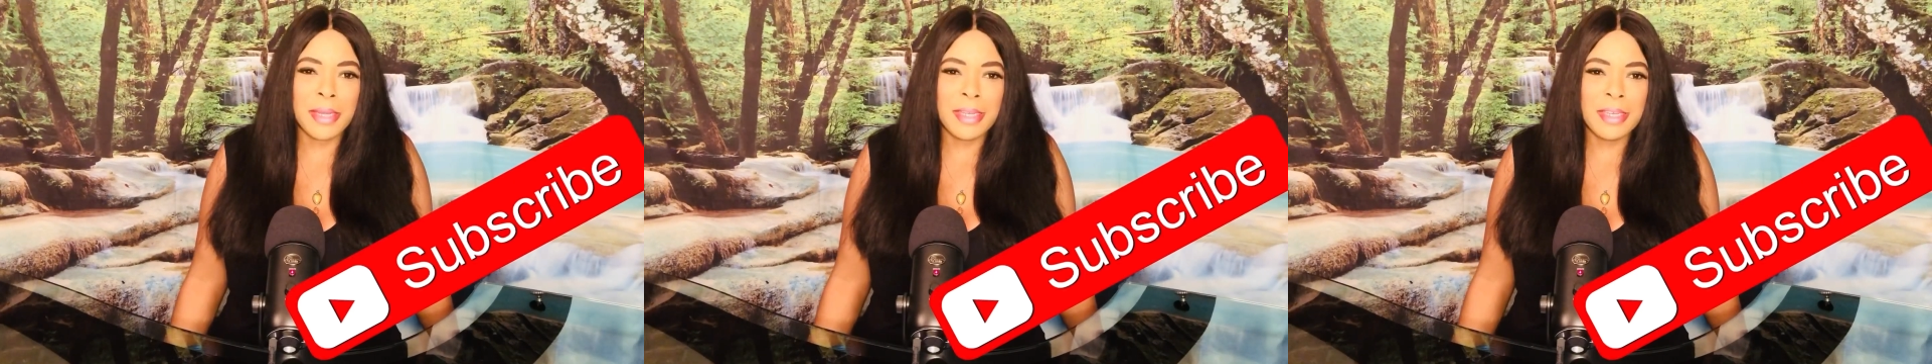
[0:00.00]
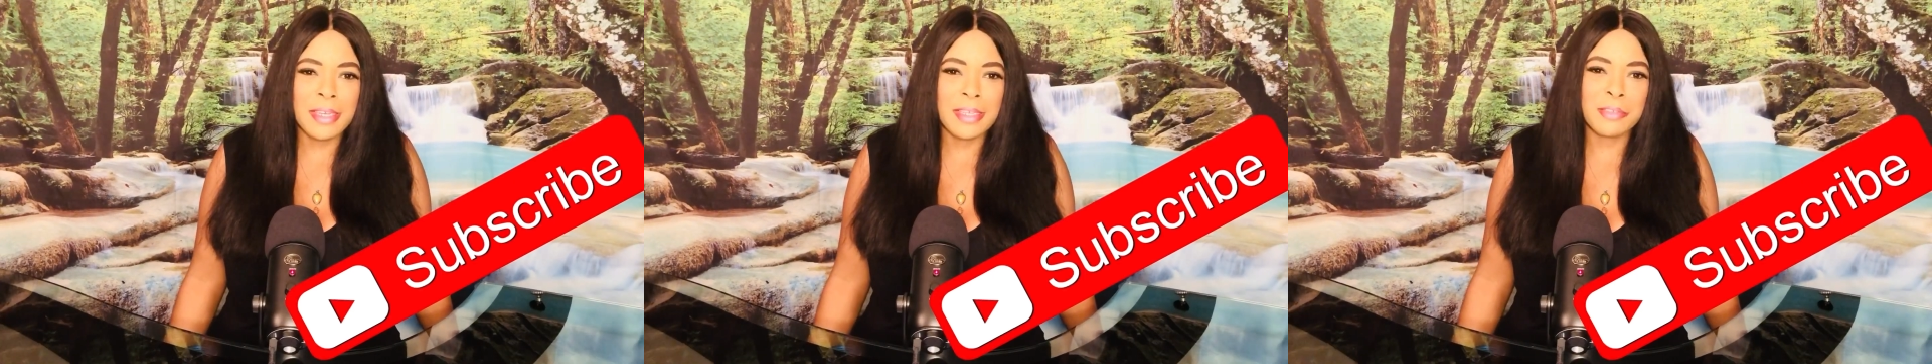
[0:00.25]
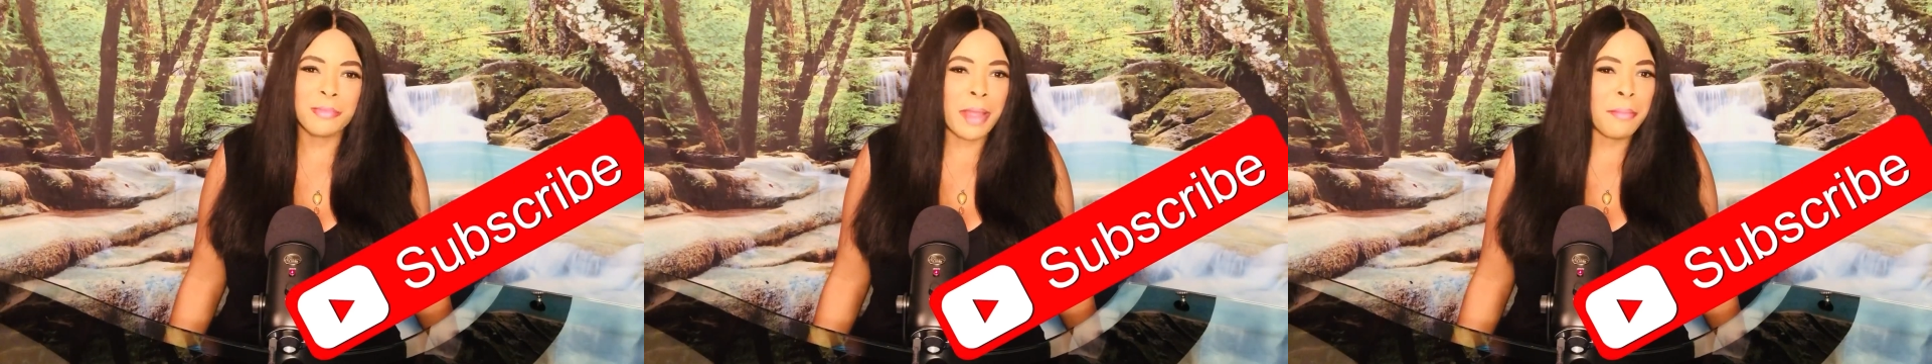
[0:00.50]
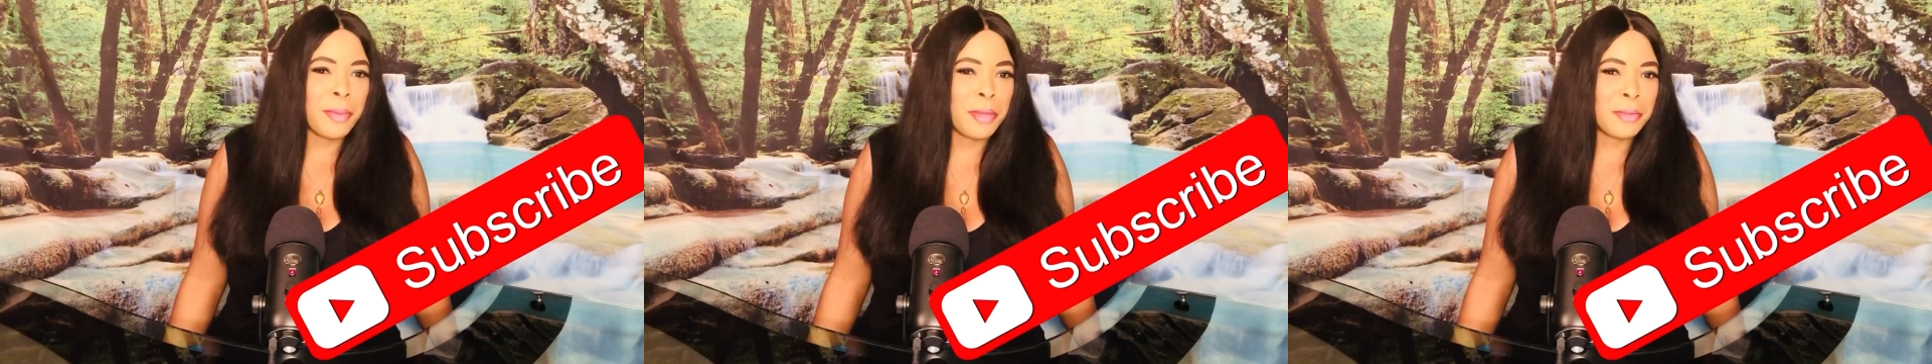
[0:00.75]
It's right
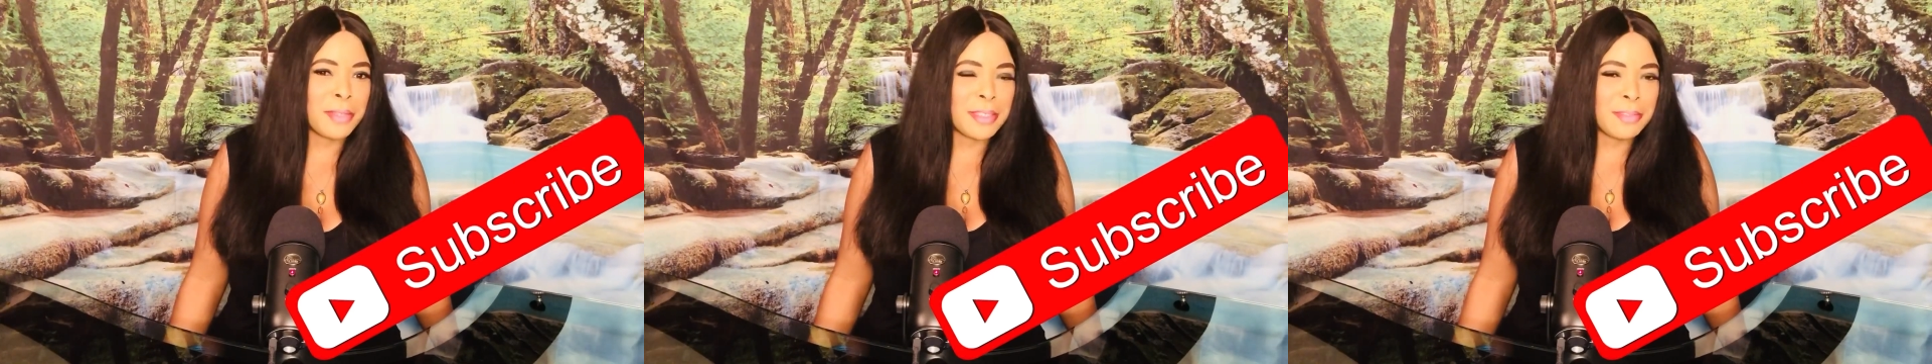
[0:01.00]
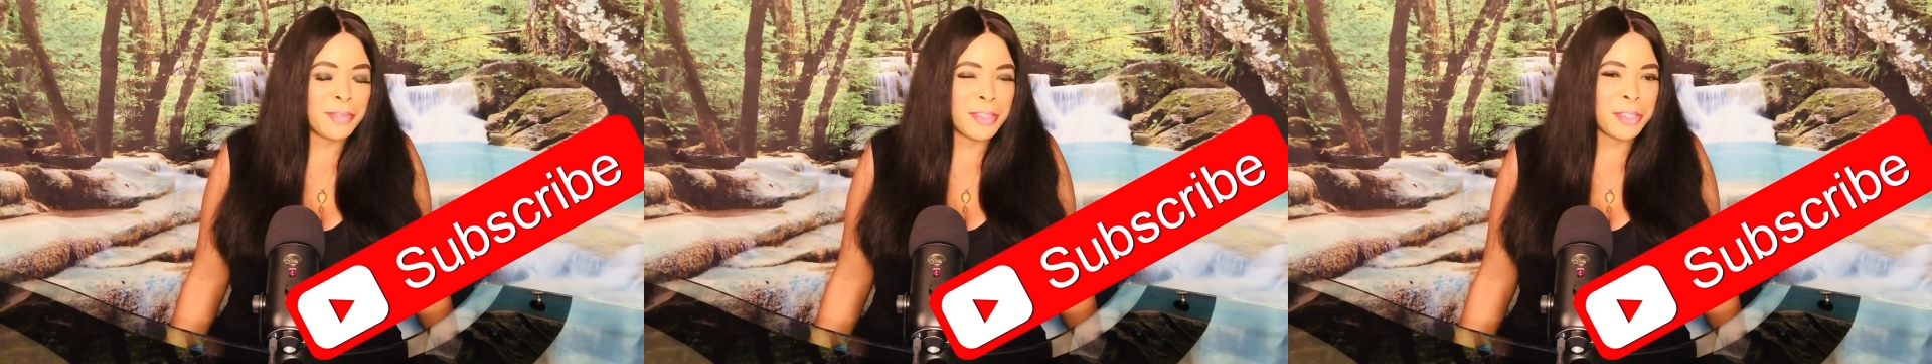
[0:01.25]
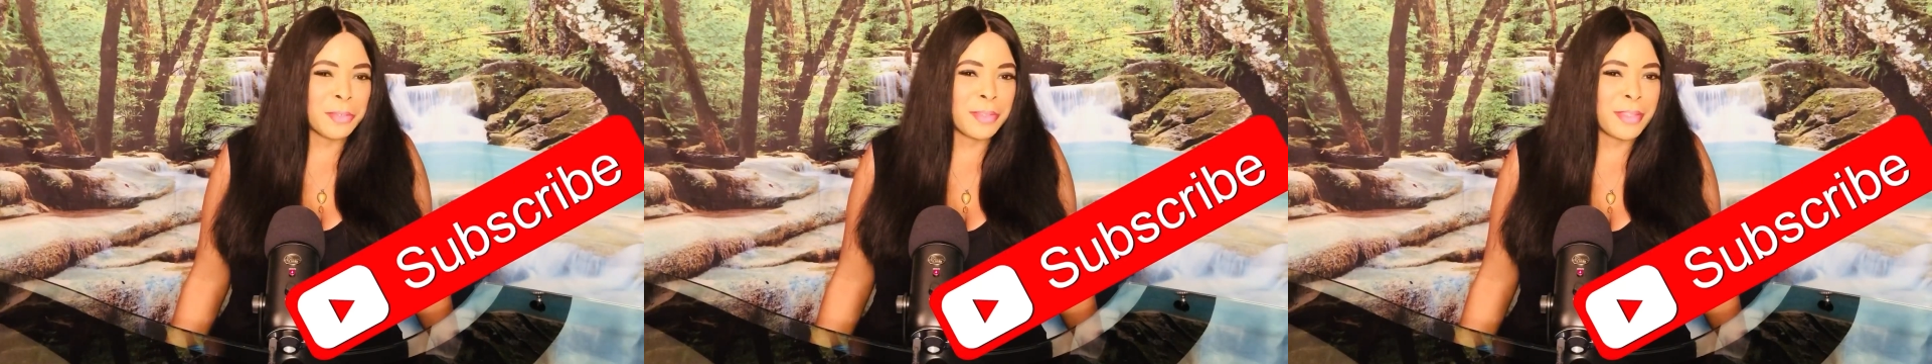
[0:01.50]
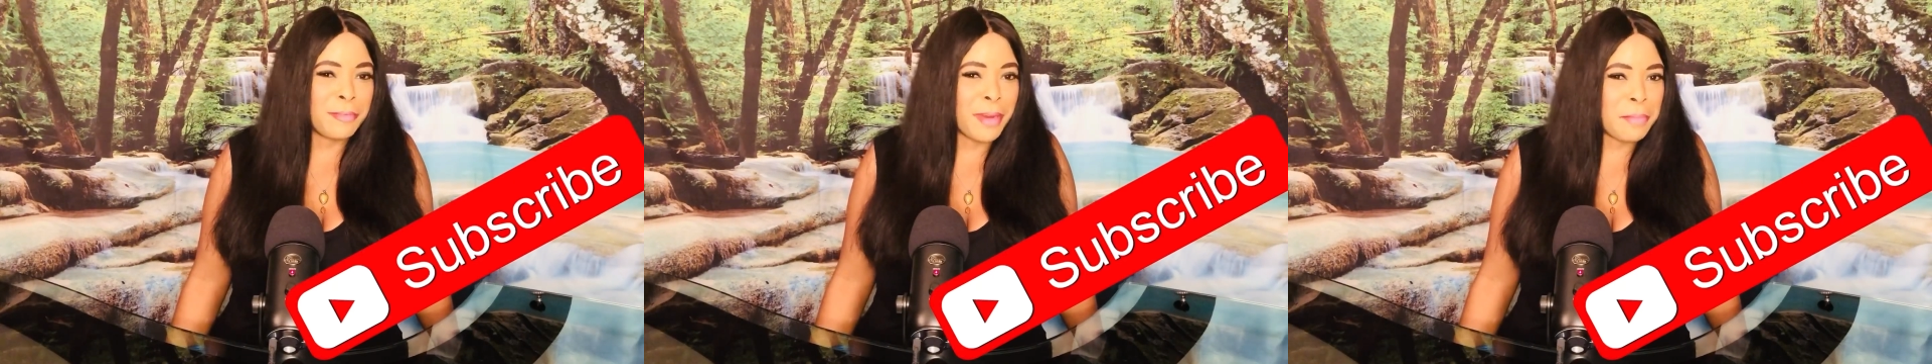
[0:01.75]
below this video,
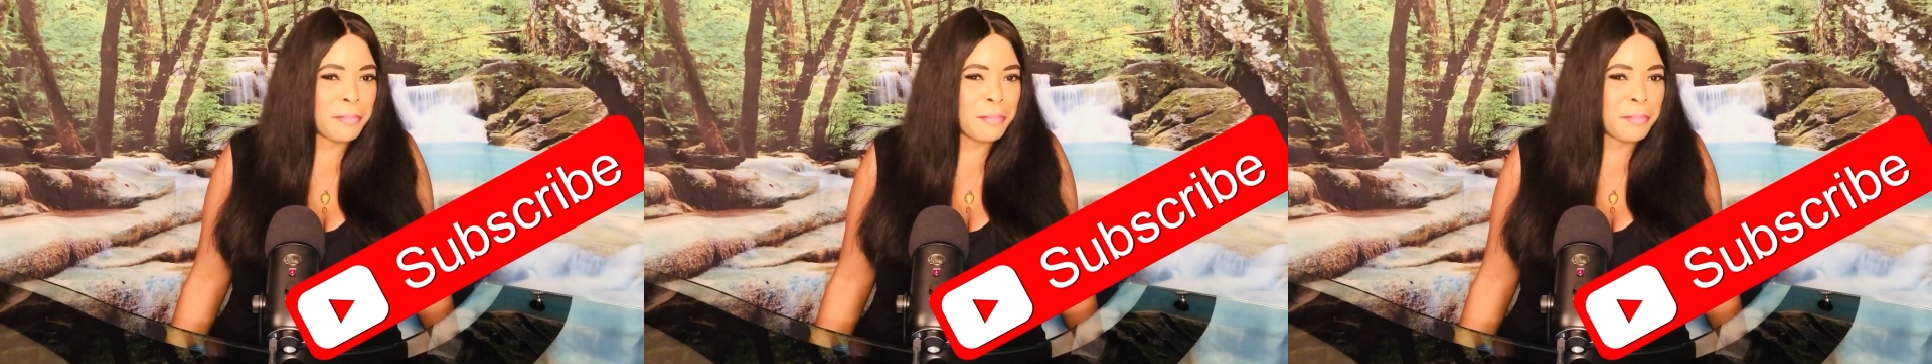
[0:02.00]
the red